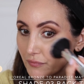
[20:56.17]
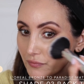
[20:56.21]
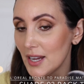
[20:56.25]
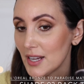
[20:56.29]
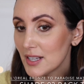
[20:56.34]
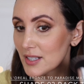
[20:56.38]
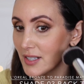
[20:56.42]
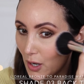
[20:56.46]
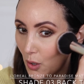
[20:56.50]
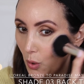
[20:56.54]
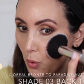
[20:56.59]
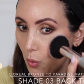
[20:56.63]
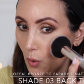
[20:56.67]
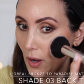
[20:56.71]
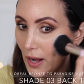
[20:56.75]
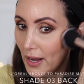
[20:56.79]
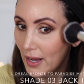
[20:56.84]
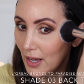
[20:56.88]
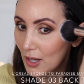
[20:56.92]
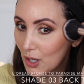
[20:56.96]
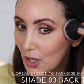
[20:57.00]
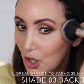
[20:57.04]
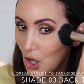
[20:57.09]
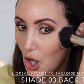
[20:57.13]
It's
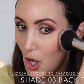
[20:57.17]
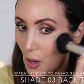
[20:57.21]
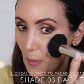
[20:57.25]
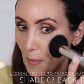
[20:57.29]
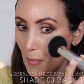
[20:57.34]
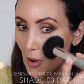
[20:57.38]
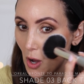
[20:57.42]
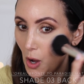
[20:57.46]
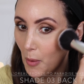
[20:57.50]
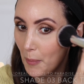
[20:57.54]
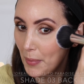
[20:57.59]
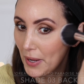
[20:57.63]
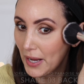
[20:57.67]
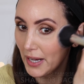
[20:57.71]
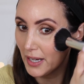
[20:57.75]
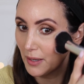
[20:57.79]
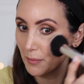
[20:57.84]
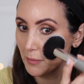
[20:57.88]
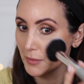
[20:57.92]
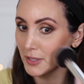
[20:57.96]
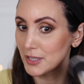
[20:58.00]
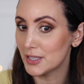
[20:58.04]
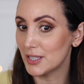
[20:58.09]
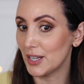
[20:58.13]
quite a lot more
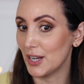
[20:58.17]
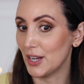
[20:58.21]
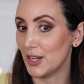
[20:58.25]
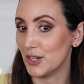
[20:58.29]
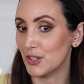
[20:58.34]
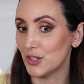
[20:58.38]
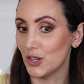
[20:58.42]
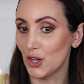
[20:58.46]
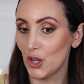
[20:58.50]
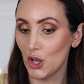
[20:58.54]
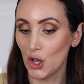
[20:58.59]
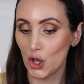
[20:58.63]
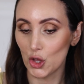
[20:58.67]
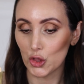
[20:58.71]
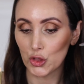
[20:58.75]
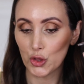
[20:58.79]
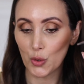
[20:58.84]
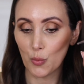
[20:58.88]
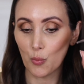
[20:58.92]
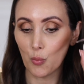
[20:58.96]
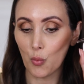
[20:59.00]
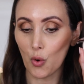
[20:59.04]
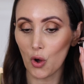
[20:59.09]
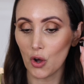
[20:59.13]
pigmented
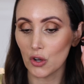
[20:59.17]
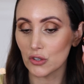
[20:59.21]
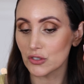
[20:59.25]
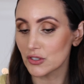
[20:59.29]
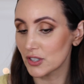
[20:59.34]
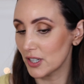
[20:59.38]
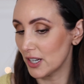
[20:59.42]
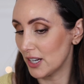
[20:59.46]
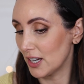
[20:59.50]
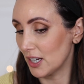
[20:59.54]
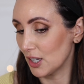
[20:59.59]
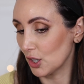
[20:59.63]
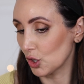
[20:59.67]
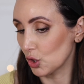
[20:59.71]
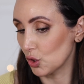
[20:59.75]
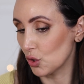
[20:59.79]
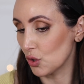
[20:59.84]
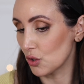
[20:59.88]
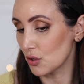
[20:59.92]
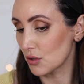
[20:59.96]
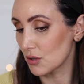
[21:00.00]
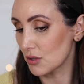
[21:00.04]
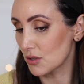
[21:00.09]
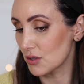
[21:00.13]
than what it
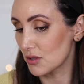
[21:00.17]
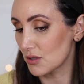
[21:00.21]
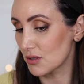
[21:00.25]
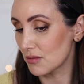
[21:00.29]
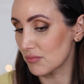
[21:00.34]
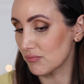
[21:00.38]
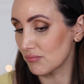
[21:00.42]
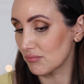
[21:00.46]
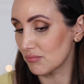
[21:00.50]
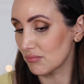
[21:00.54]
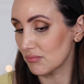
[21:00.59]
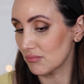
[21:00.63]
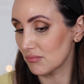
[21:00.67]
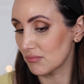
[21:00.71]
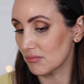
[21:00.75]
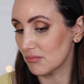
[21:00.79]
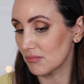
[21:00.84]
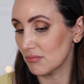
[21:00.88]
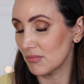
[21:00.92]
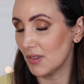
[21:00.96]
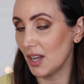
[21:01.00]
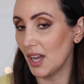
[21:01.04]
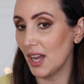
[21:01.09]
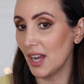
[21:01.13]
looks
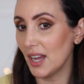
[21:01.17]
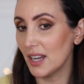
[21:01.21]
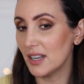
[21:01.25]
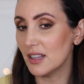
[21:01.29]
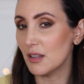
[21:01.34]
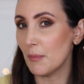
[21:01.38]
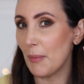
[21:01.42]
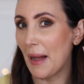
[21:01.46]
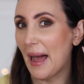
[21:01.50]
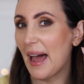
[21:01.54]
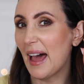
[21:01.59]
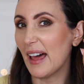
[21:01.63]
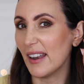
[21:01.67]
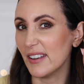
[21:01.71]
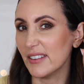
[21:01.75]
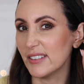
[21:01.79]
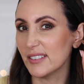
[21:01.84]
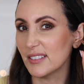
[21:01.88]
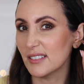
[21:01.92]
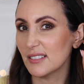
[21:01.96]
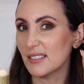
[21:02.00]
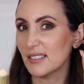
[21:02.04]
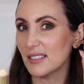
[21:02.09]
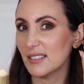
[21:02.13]
in the pan.
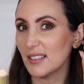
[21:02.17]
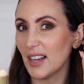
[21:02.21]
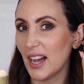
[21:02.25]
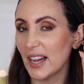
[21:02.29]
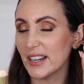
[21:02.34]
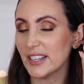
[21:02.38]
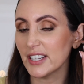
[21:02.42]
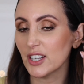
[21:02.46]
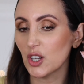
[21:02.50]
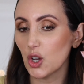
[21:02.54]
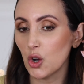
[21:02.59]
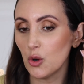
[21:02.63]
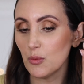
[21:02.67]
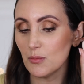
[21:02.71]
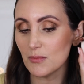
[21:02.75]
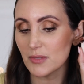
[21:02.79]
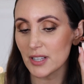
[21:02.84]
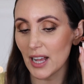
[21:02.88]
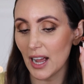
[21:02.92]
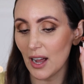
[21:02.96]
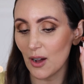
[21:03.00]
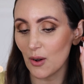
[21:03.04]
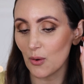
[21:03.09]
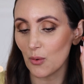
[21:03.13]
And it comes
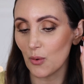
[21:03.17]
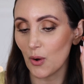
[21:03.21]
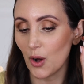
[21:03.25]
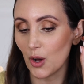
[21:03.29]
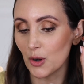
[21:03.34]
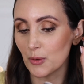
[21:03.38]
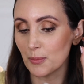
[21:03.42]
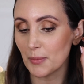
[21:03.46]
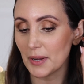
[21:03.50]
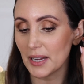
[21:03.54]
out on